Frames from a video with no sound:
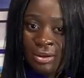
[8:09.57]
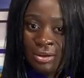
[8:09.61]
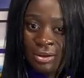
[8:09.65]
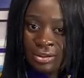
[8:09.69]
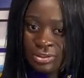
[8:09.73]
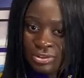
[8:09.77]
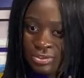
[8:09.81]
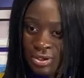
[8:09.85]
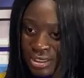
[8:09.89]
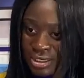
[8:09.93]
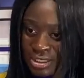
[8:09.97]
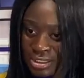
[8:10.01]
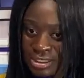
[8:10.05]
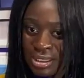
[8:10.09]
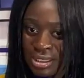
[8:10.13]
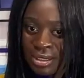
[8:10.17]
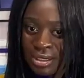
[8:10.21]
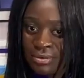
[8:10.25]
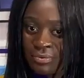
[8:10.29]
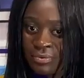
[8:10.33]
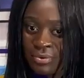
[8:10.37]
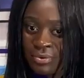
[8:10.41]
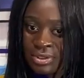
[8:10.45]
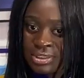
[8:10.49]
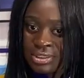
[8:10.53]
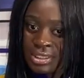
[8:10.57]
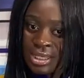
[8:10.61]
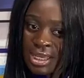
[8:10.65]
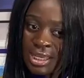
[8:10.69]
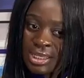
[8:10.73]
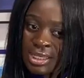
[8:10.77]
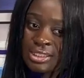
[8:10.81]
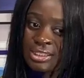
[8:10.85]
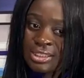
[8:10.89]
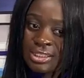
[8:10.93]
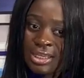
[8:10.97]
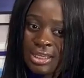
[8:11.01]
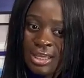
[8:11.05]
You're trying to study for a
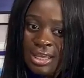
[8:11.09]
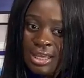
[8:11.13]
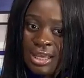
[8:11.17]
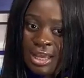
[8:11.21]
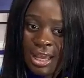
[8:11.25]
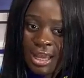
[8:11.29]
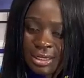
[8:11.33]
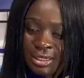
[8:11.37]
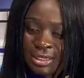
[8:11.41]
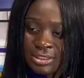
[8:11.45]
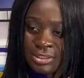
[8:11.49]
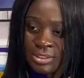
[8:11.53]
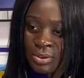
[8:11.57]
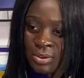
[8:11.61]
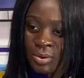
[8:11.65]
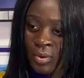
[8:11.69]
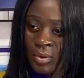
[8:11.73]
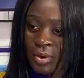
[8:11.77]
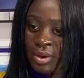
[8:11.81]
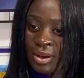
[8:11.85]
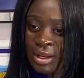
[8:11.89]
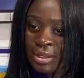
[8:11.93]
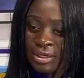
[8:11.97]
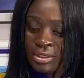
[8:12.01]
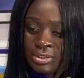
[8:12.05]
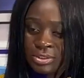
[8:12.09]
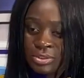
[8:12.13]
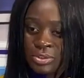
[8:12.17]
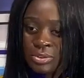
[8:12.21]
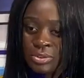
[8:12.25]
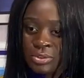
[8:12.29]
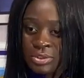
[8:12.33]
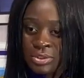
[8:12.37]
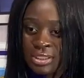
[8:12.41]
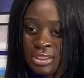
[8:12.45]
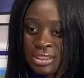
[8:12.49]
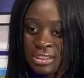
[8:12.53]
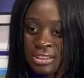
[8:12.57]
test. I need to go here, I need to
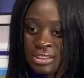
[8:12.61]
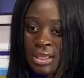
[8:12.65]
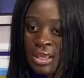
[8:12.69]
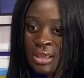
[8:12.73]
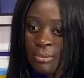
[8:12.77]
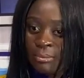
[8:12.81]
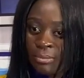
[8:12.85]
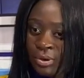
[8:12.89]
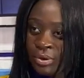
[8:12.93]
do this.